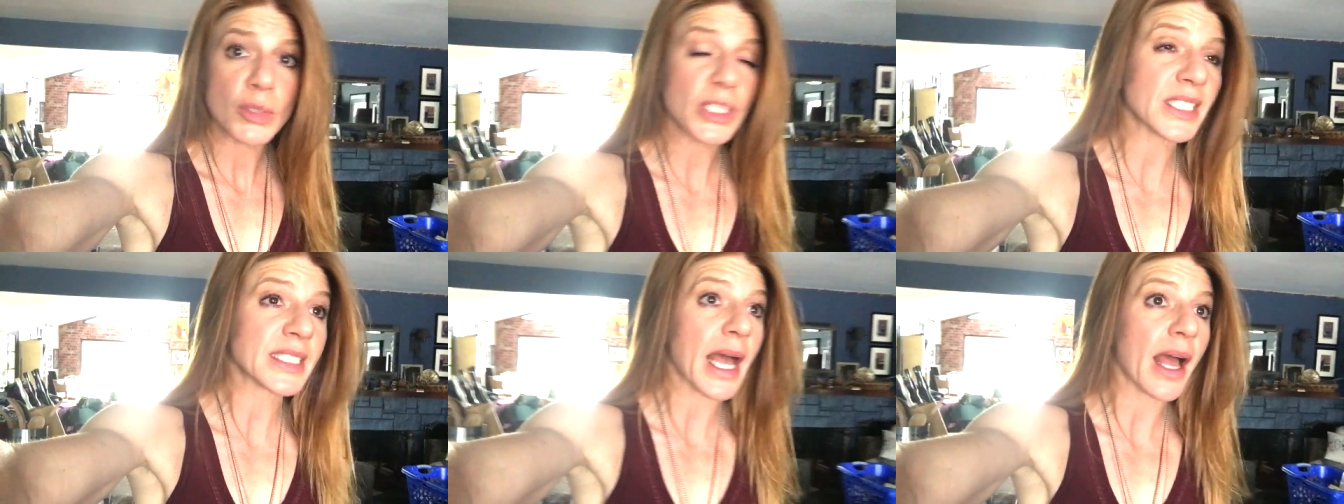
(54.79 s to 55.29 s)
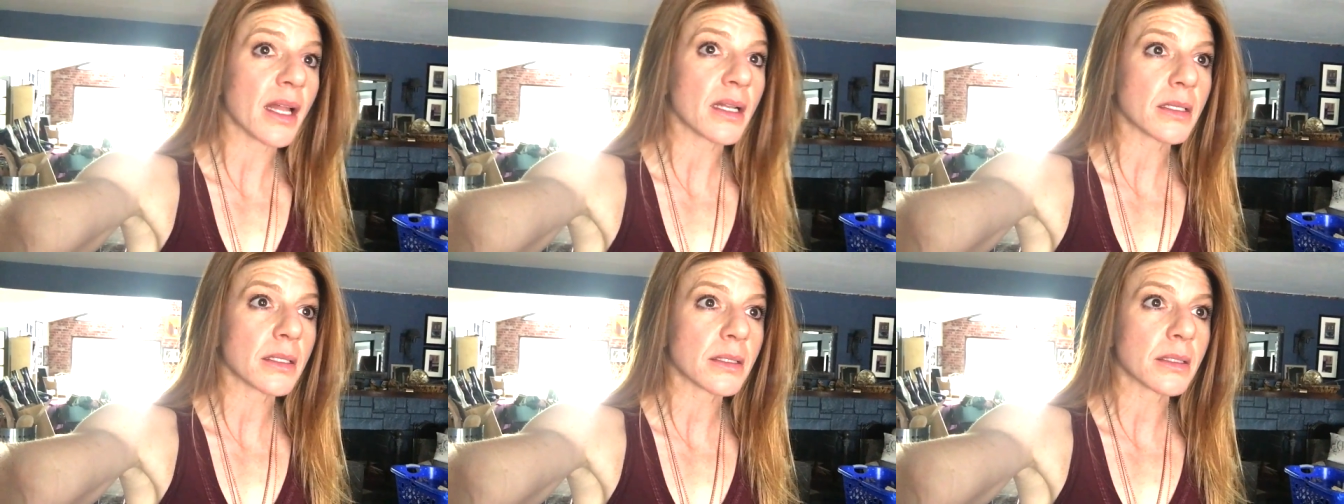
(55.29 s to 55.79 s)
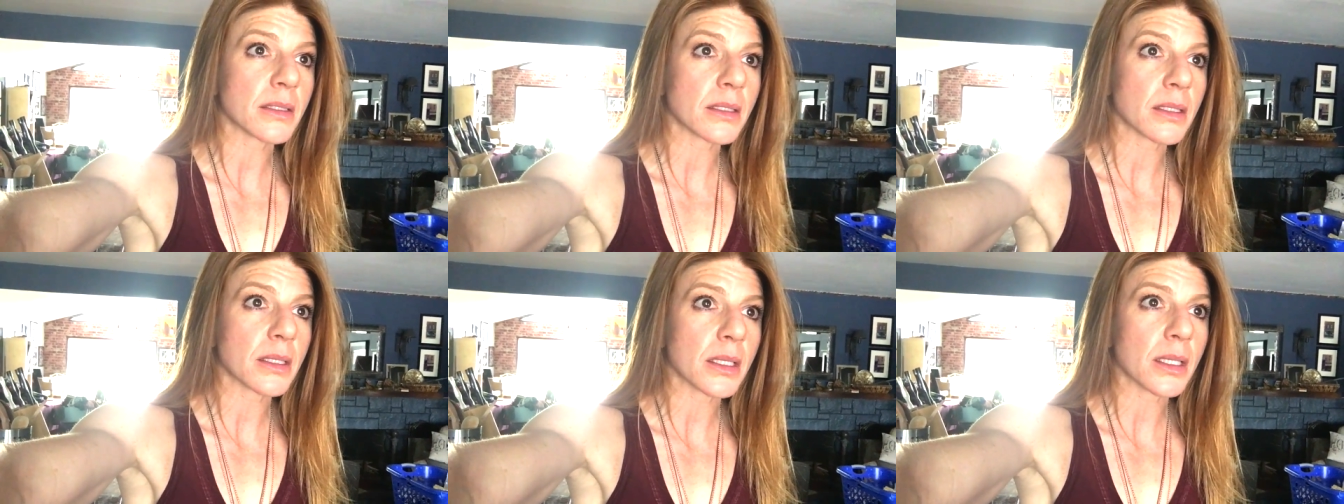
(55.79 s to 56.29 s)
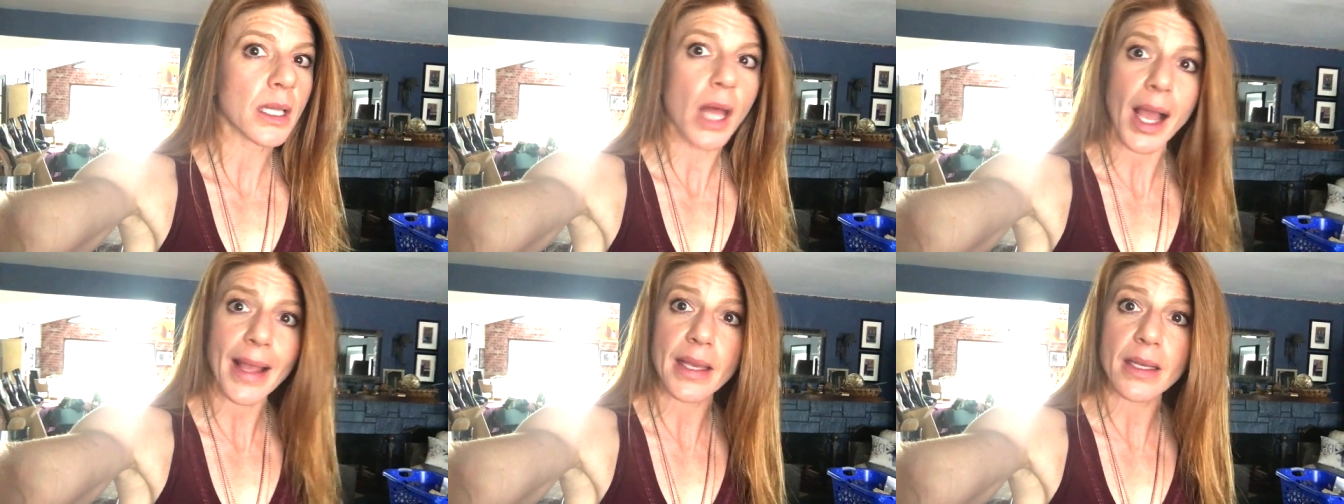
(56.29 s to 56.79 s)
What is that
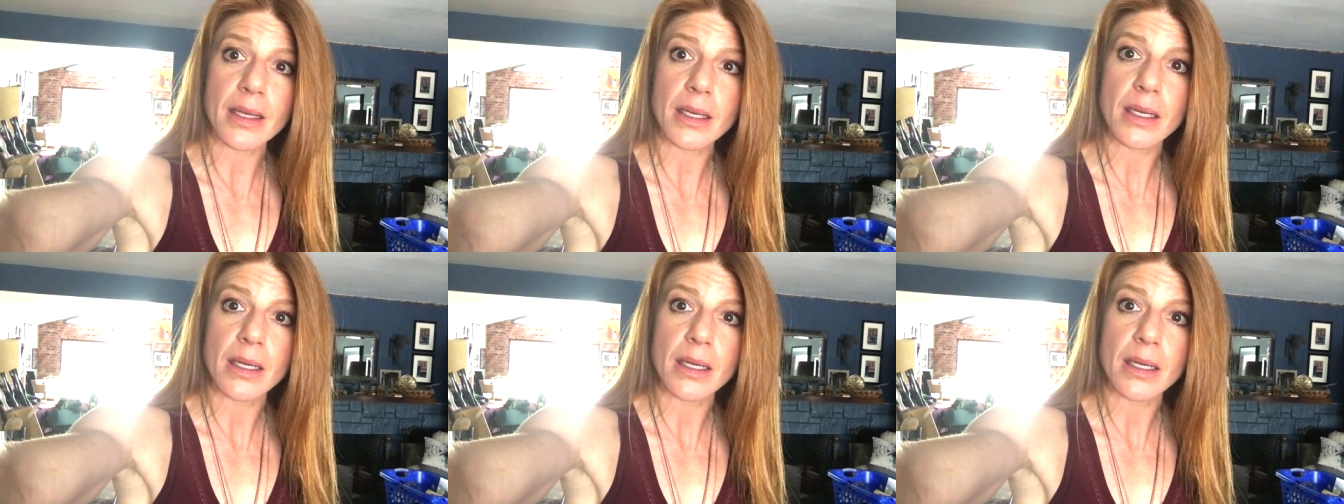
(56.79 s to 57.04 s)
like?